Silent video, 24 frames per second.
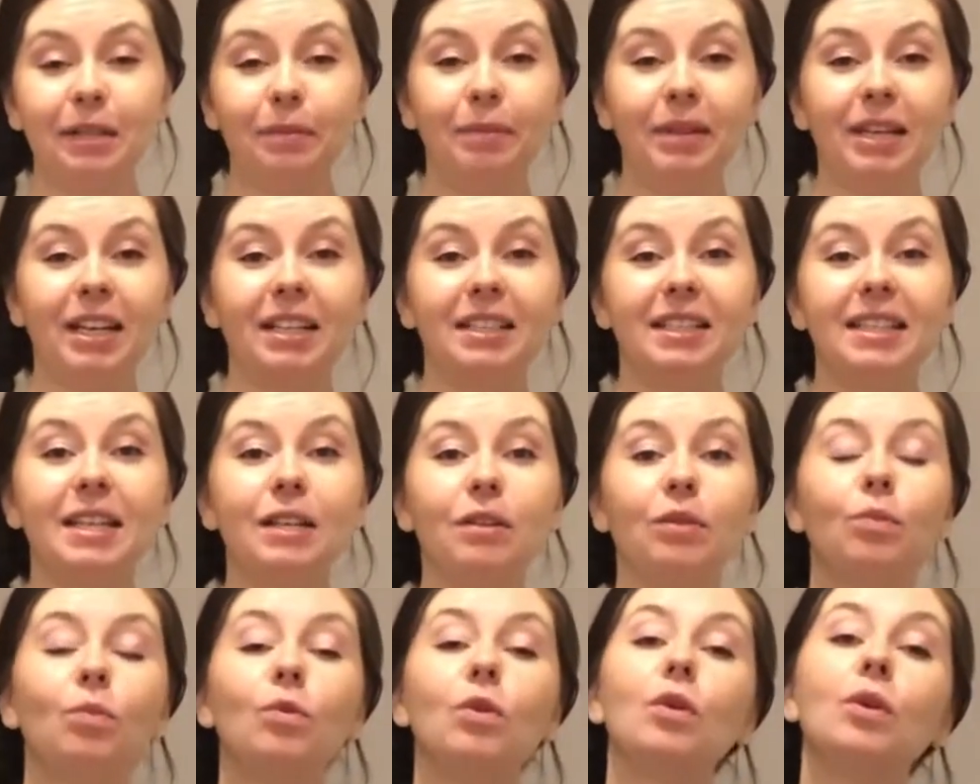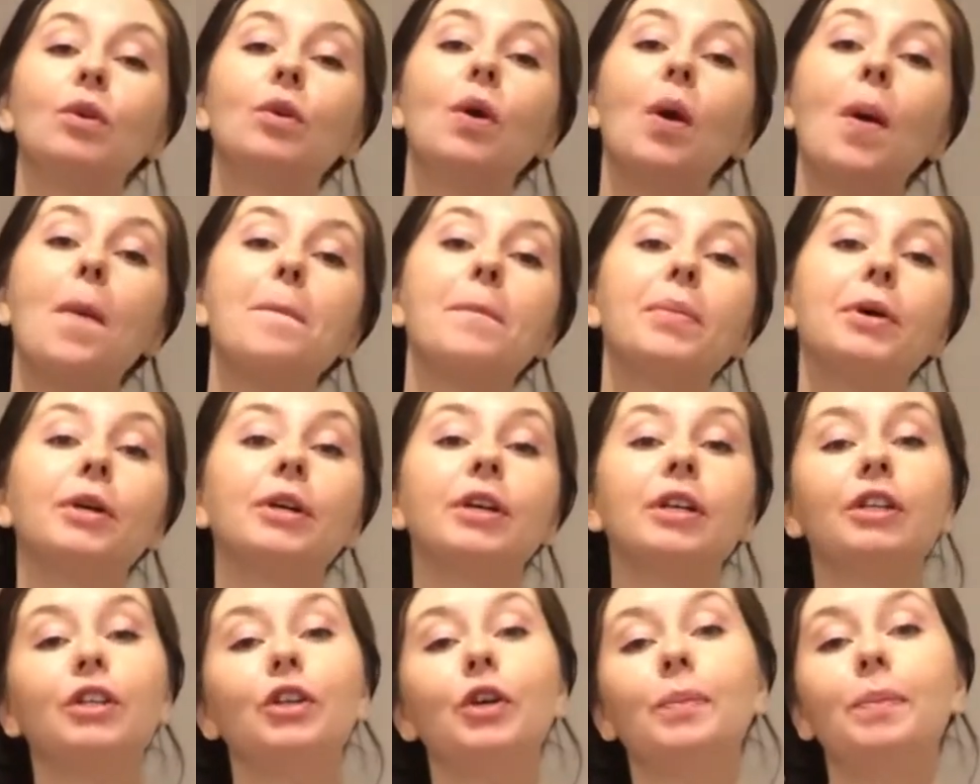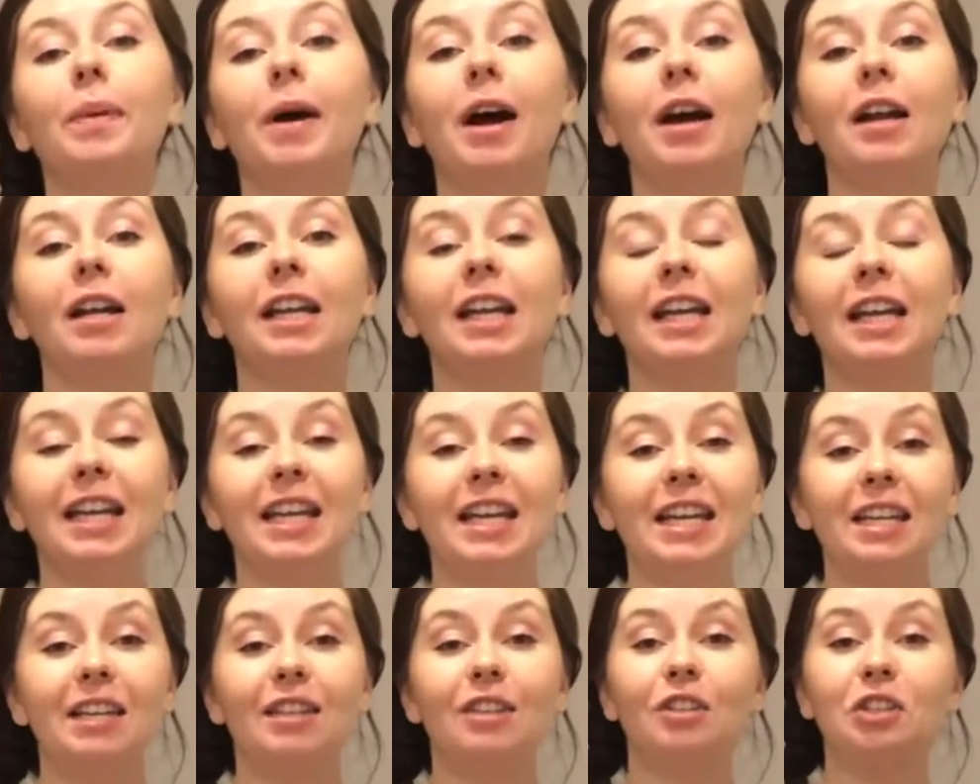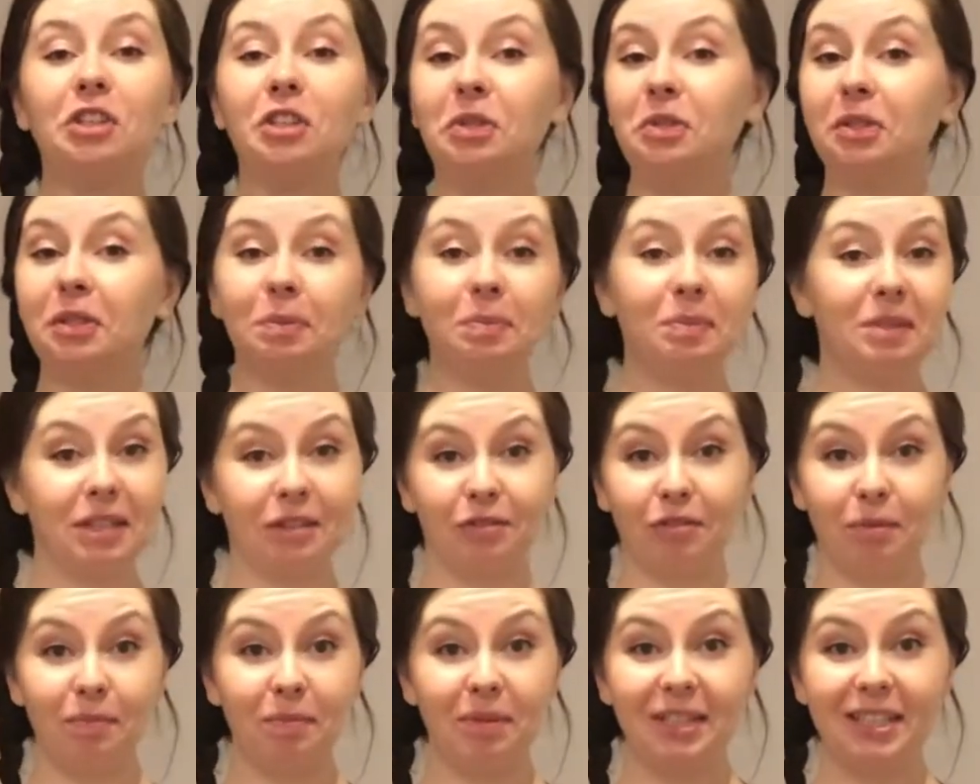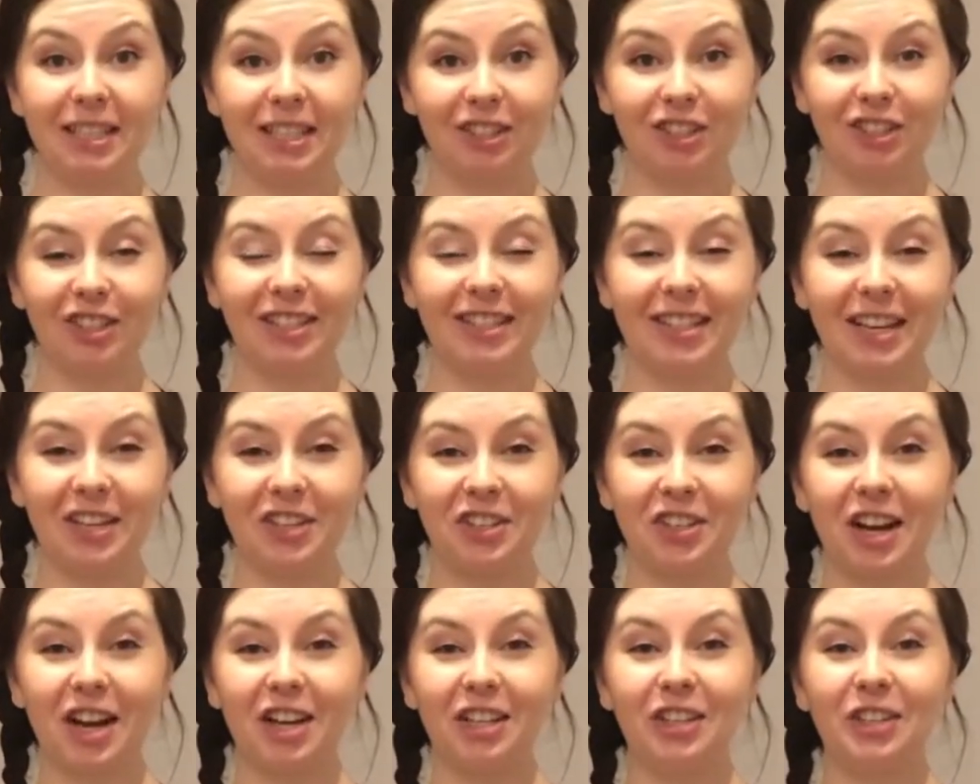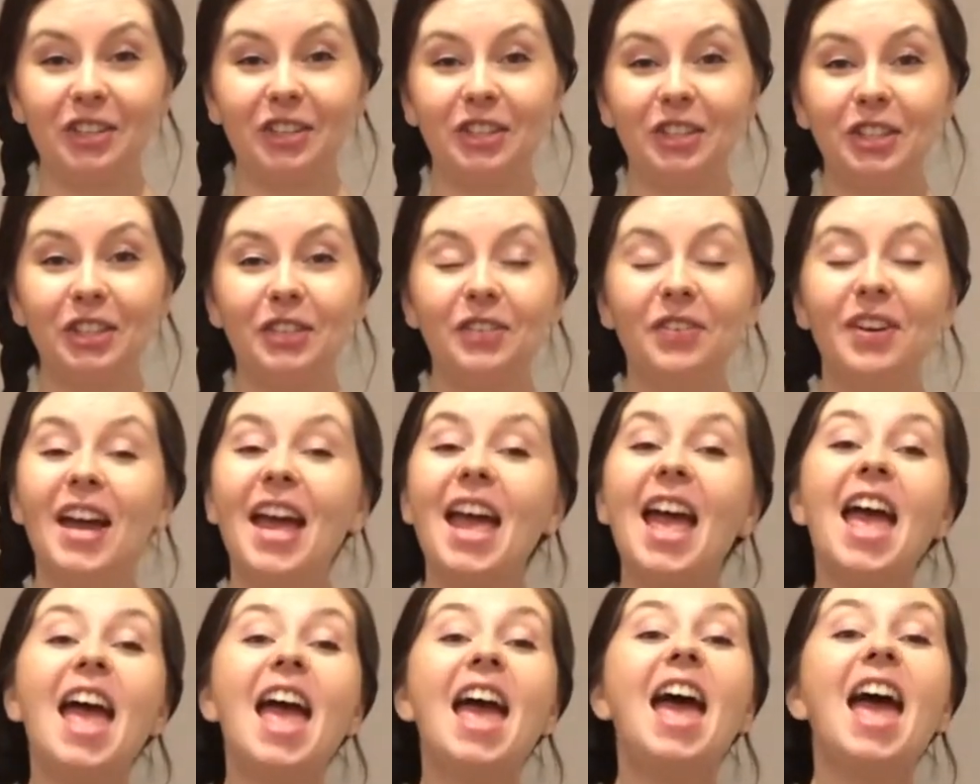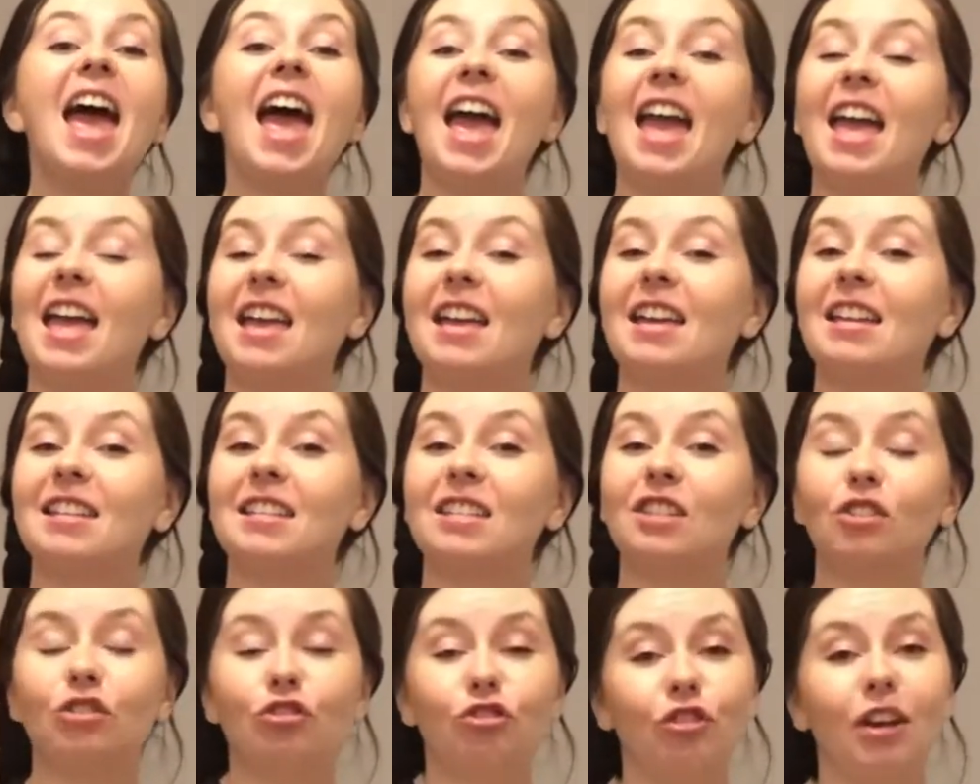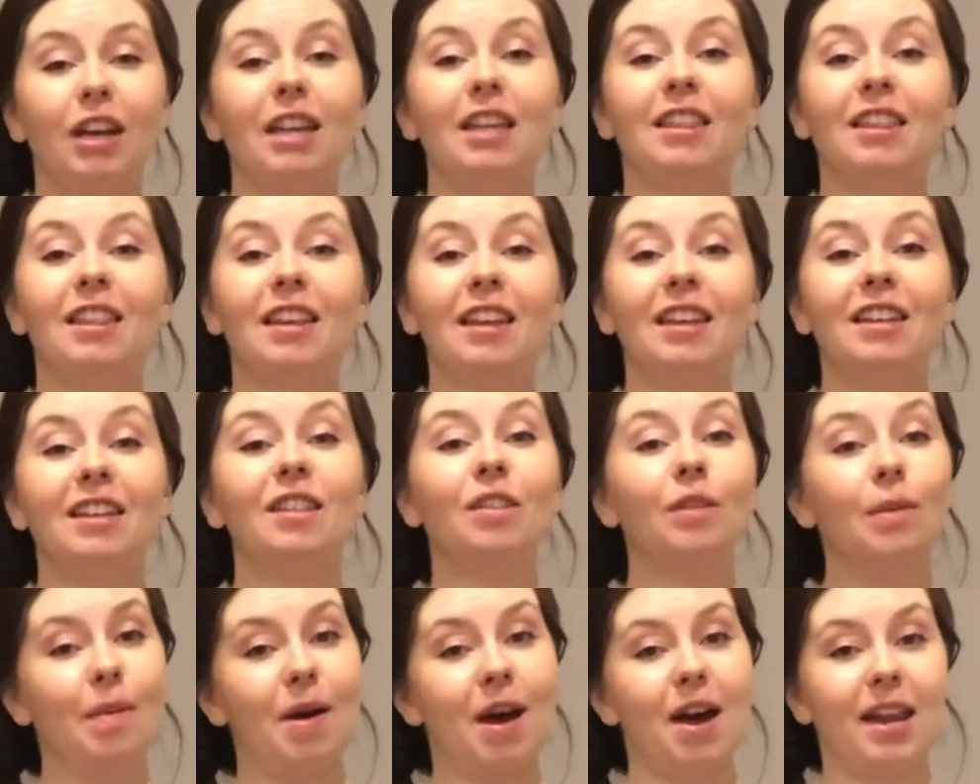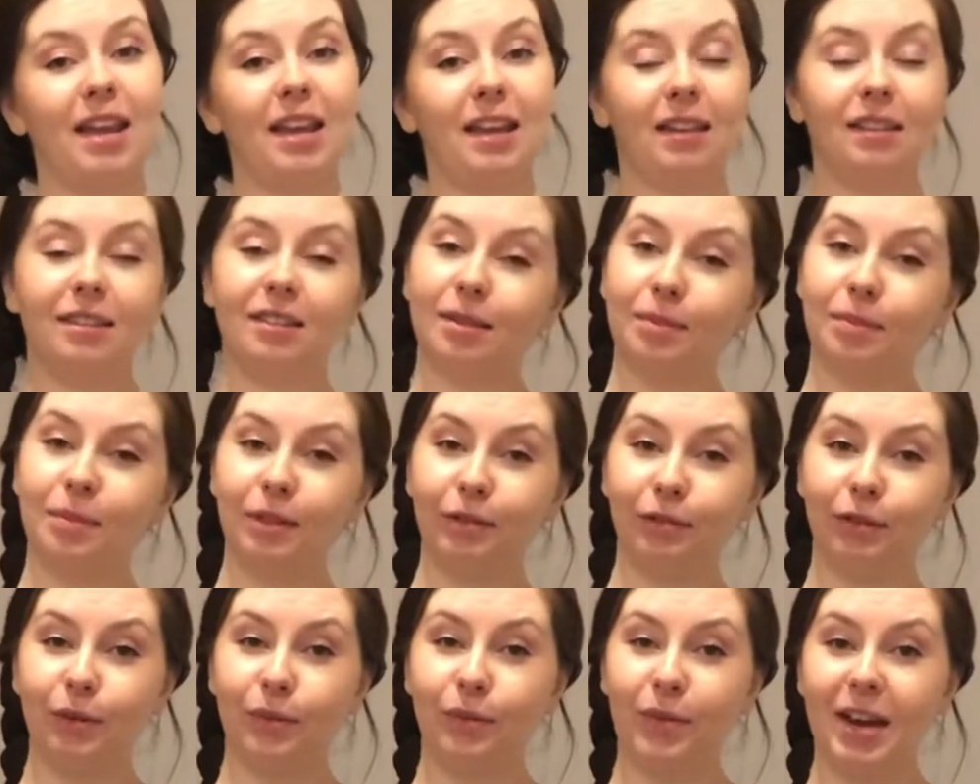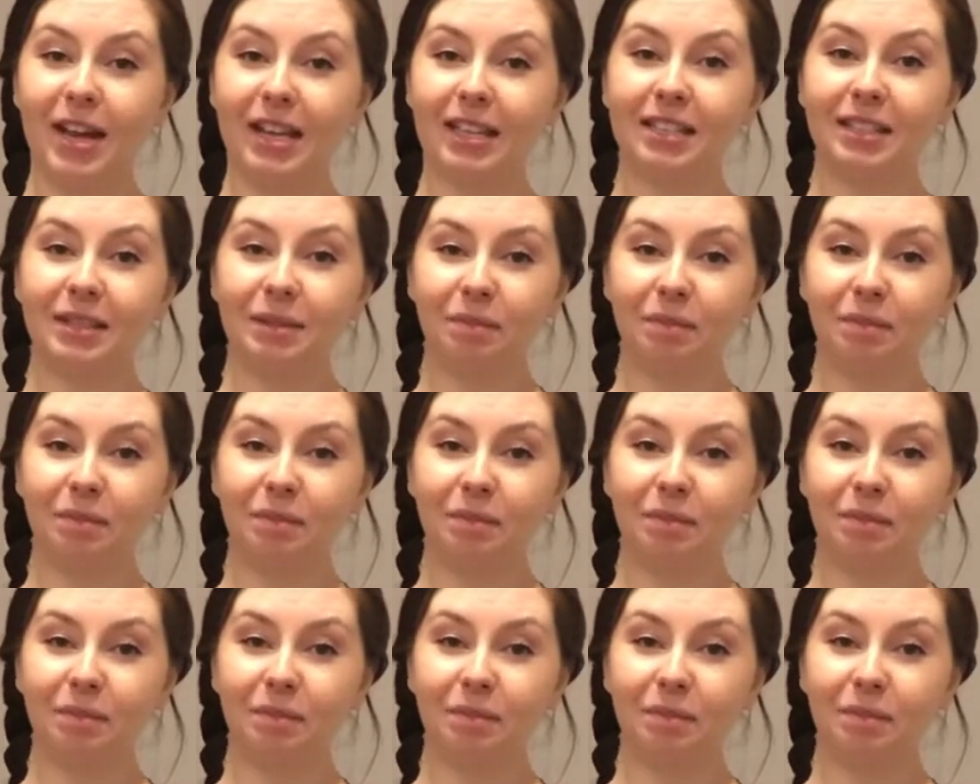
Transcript: because it will put your body into some different positions that you're not used to and strengthen the body in some different ways.